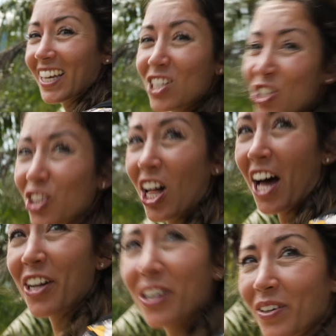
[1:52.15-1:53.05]
get
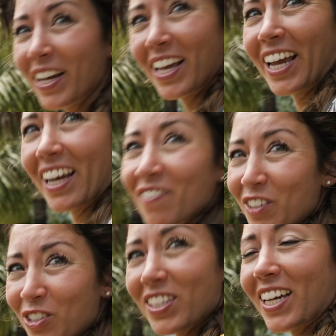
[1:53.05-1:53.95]
gelato and
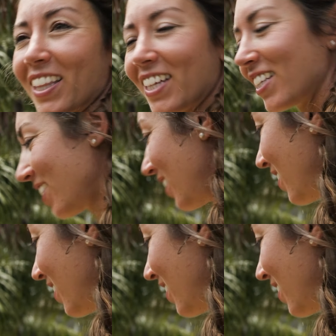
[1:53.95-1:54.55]
views like this.